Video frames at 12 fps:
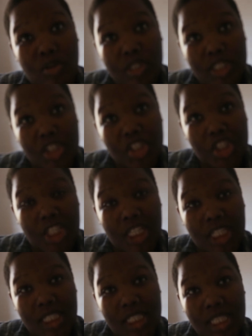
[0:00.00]

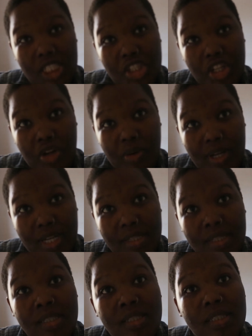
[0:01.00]
conditioner in the shower
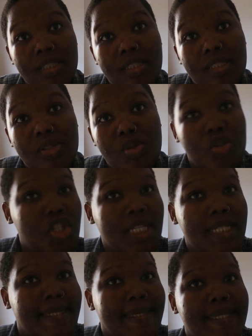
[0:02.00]
to
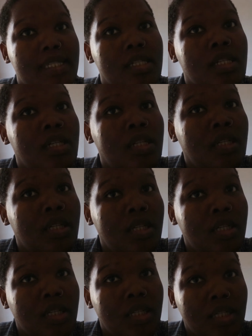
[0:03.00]
just...
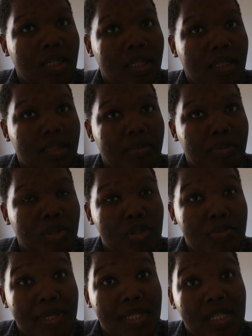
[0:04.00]
Uh, because
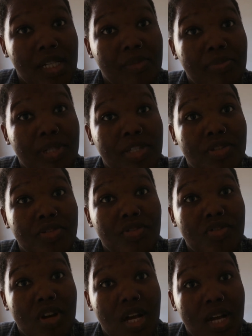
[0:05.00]
my scalp is
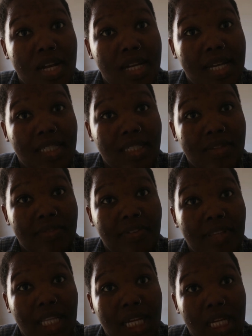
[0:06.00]
dry and it
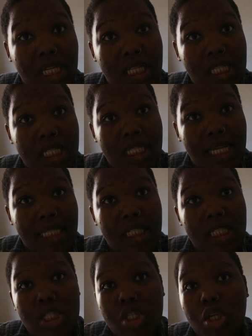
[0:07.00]
flakes and
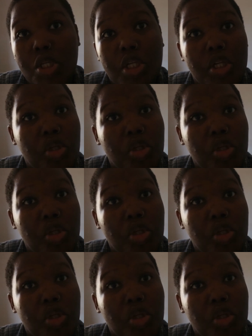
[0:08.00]
that's not